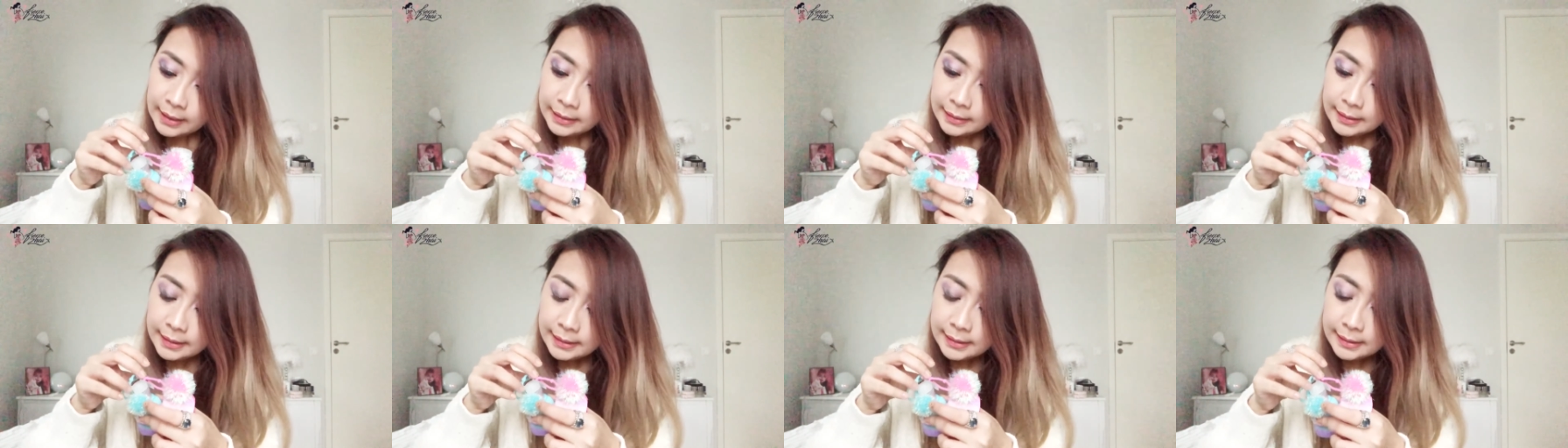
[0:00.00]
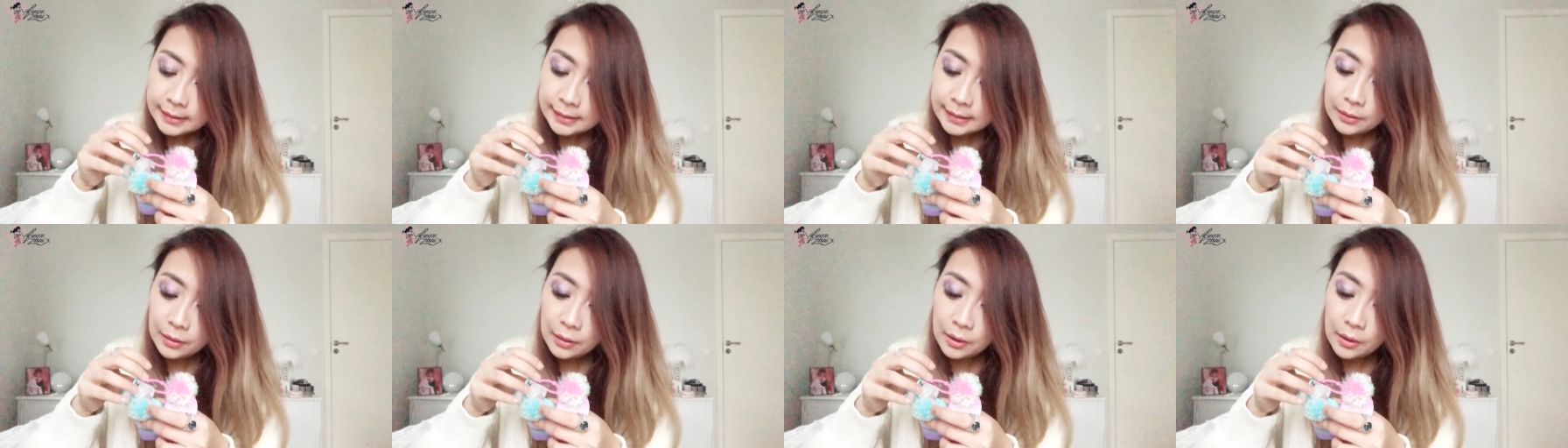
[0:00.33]
This
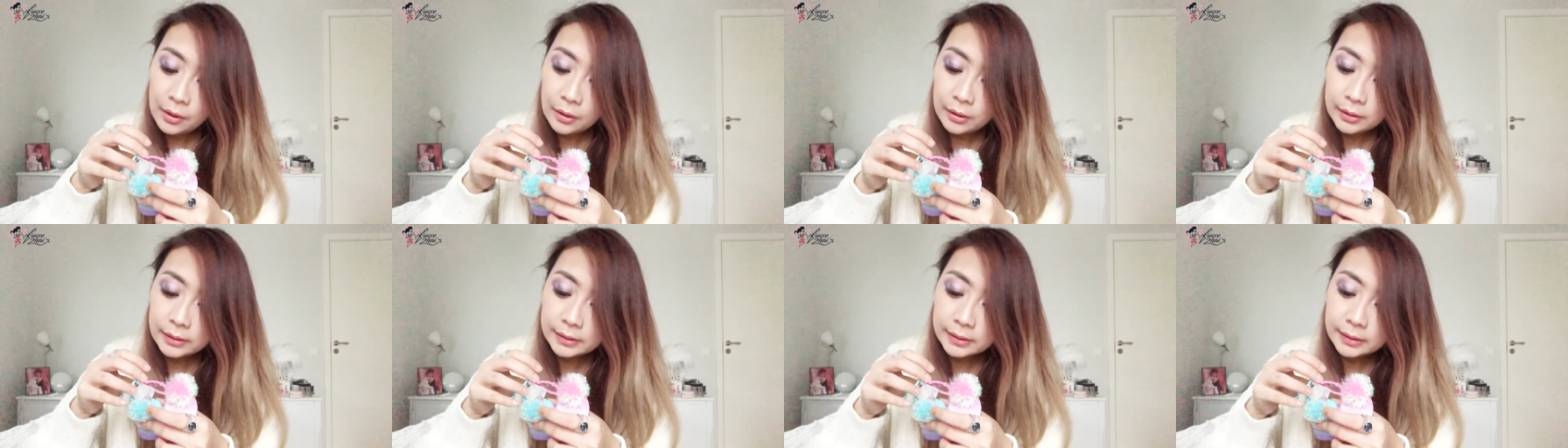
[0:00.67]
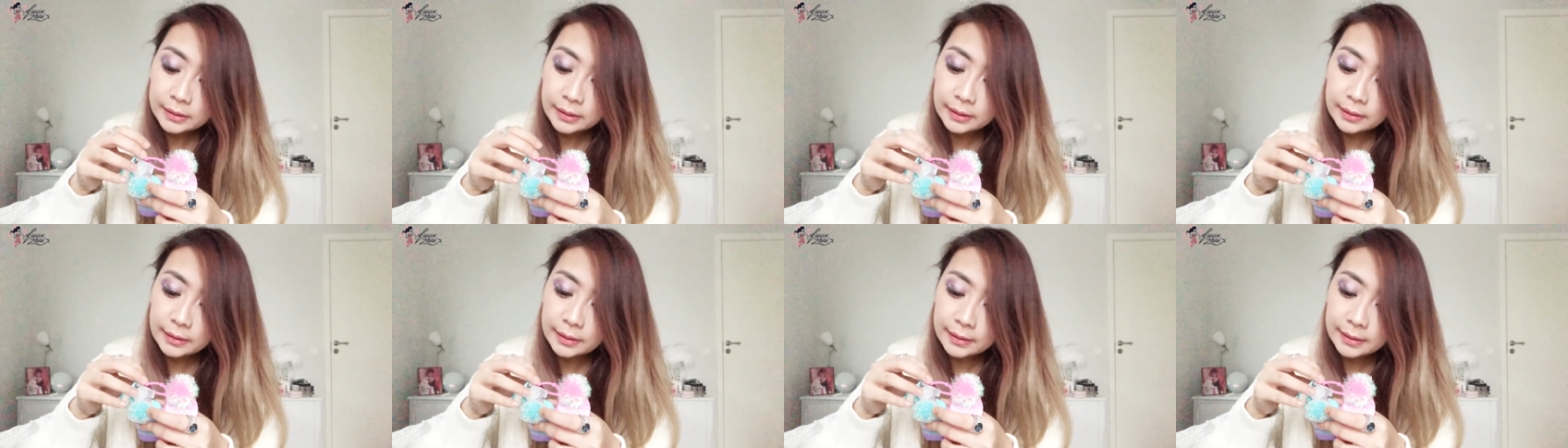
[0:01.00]
is
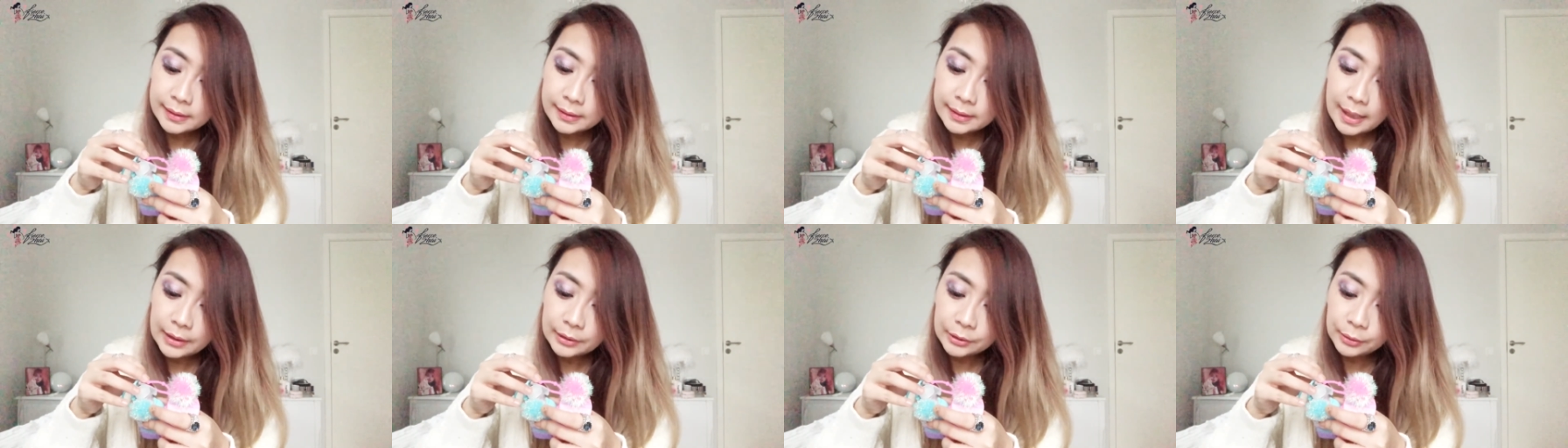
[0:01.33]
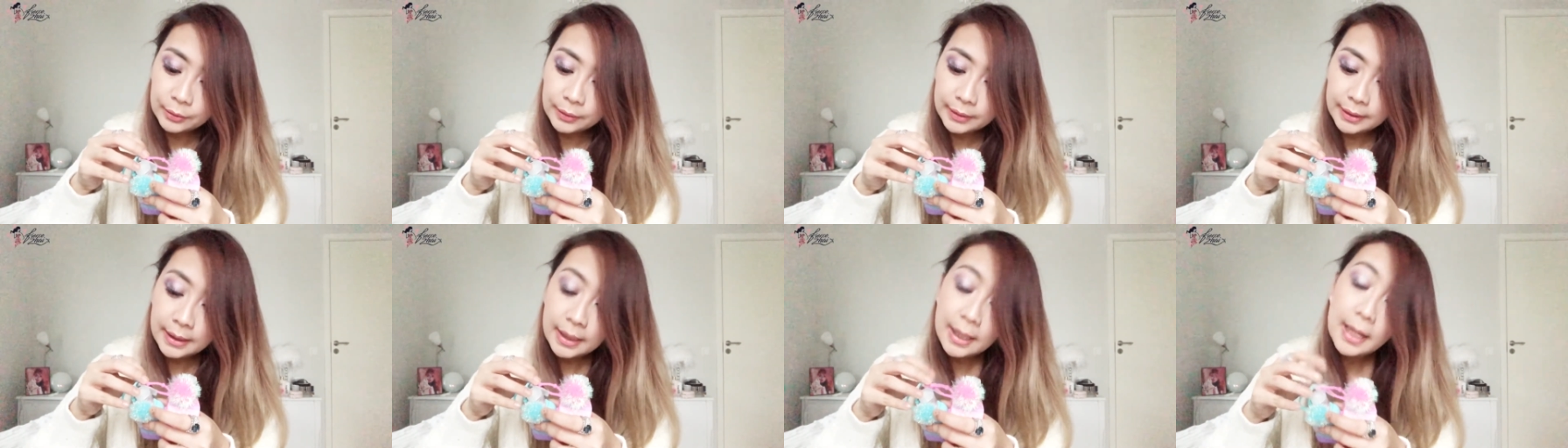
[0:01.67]
all, this is
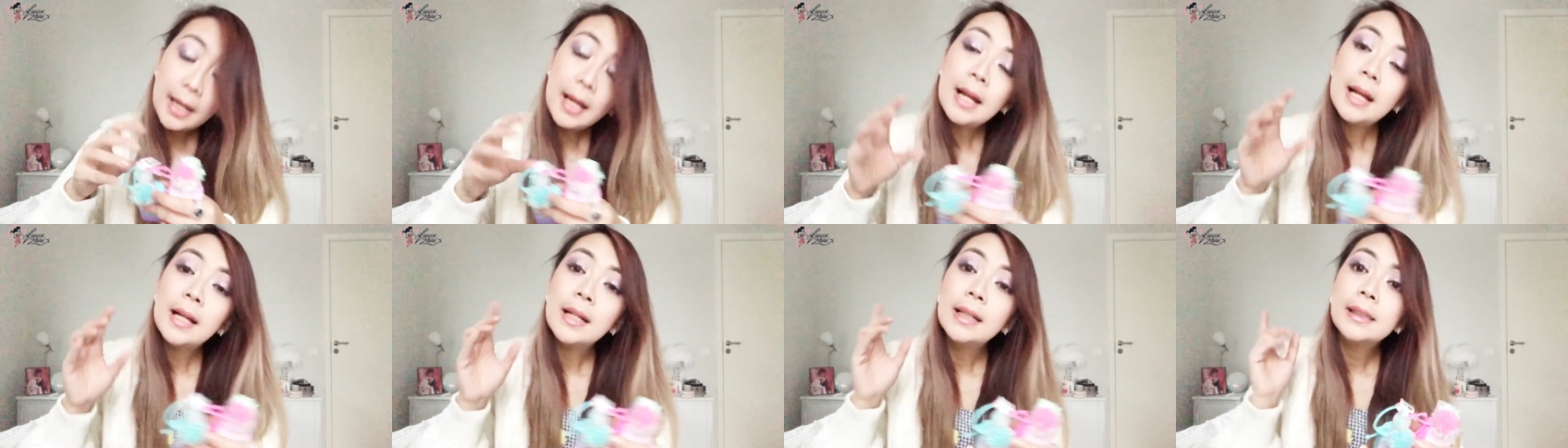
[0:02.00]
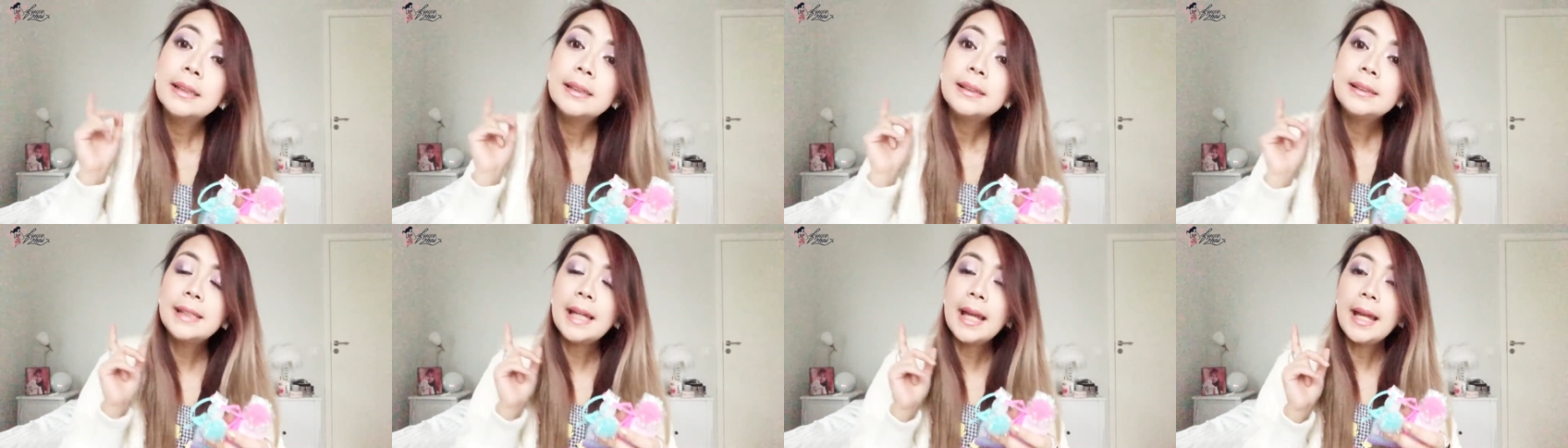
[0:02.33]
actually
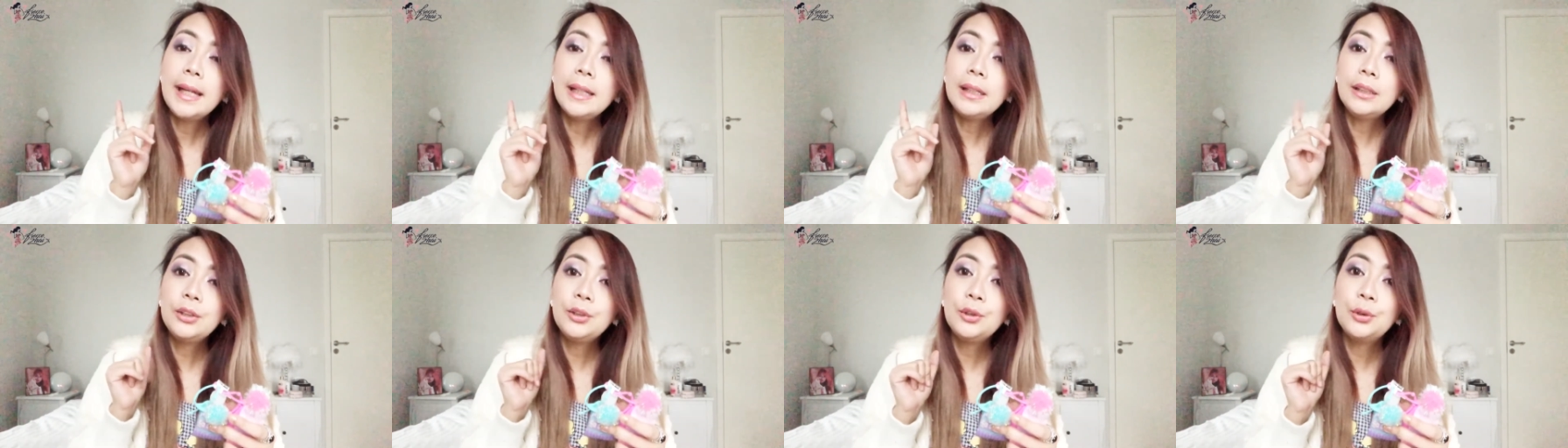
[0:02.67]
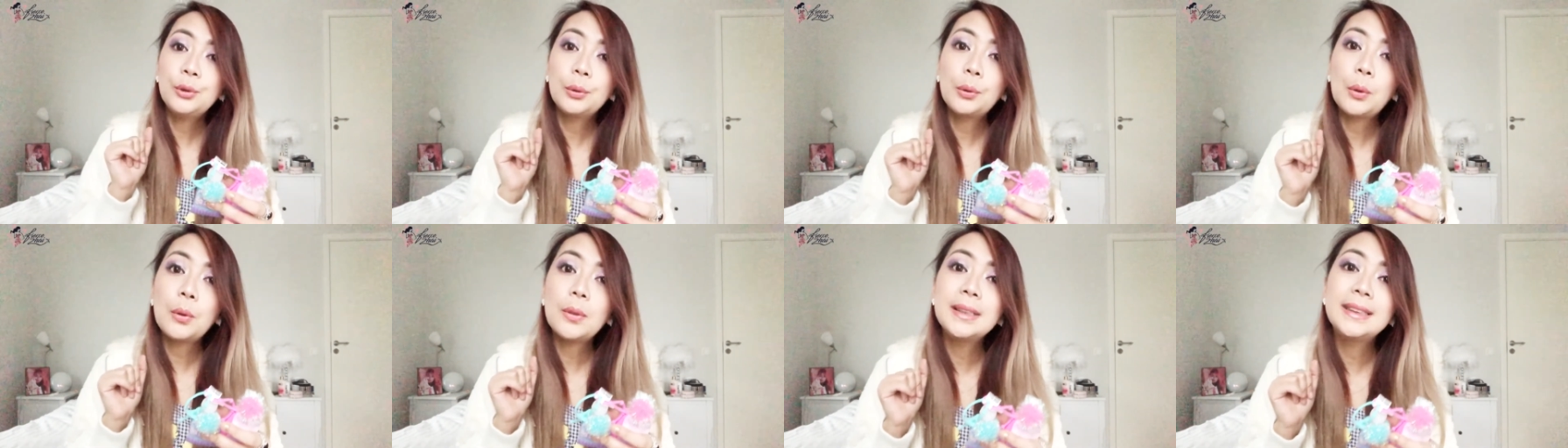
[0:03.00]
10
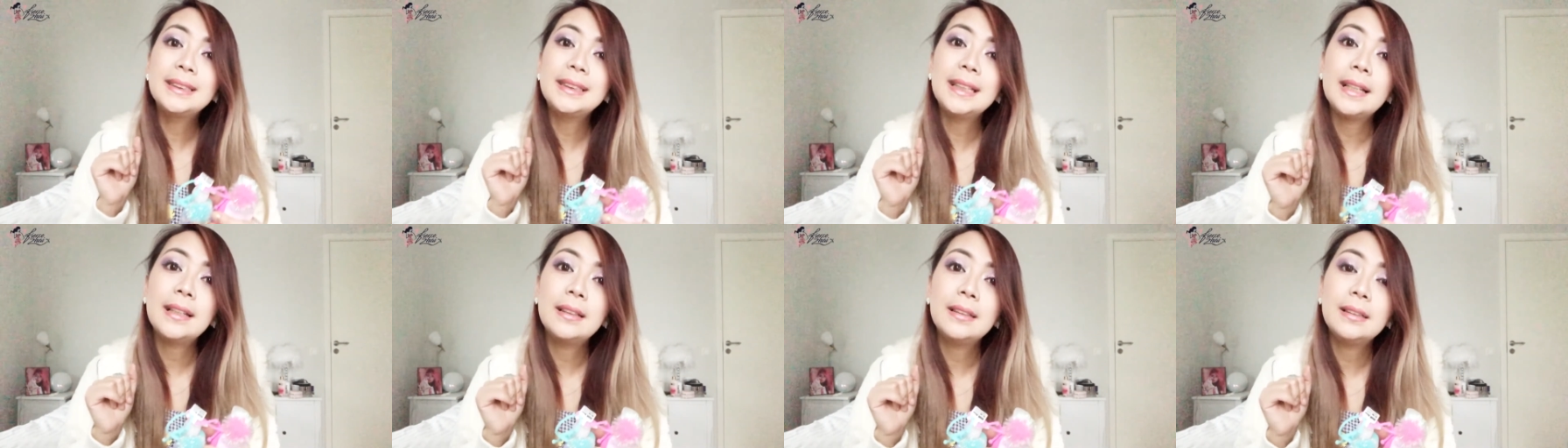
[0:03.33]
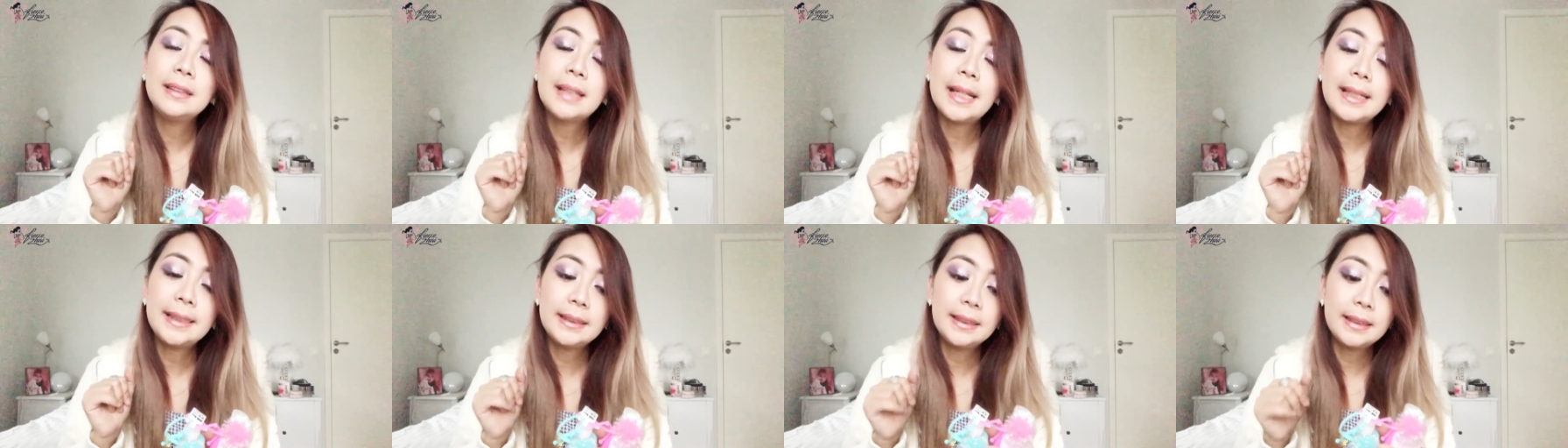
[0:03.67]
euros
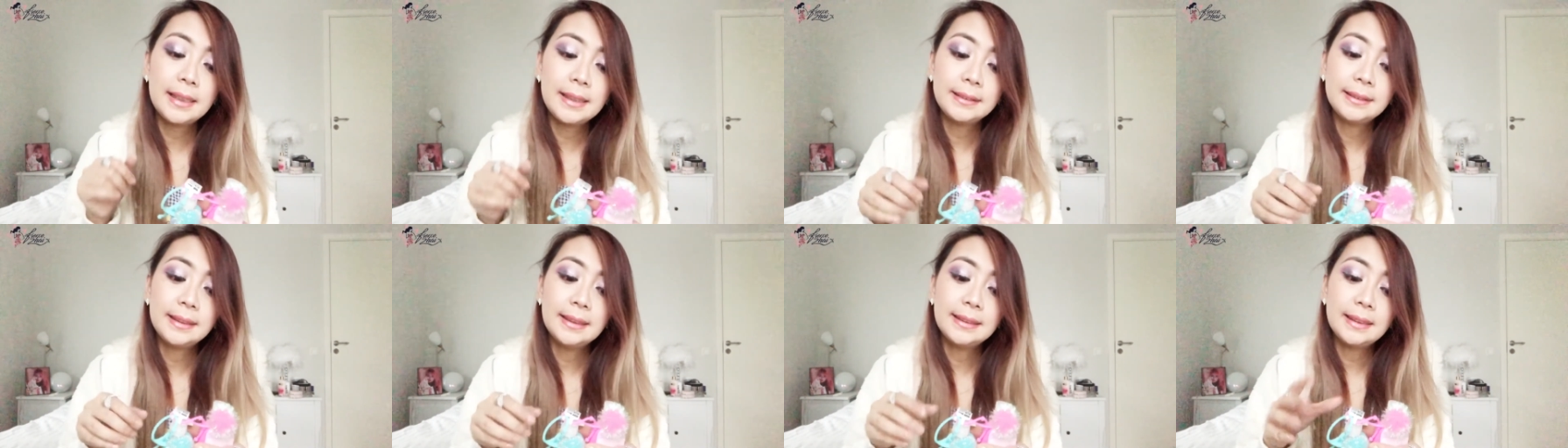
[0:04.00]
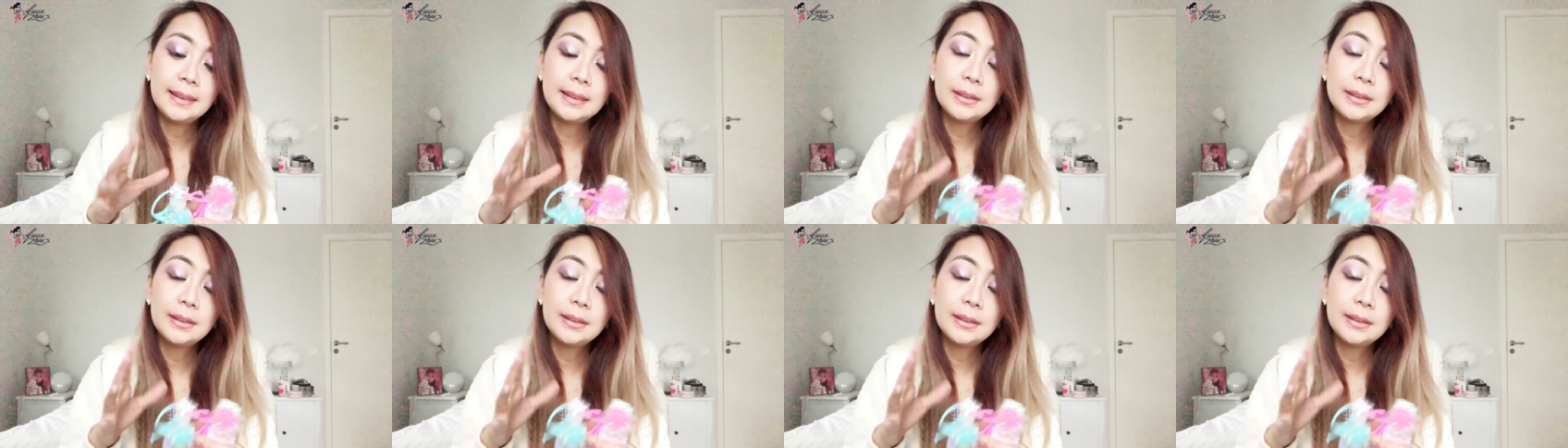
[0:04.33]
99 cents.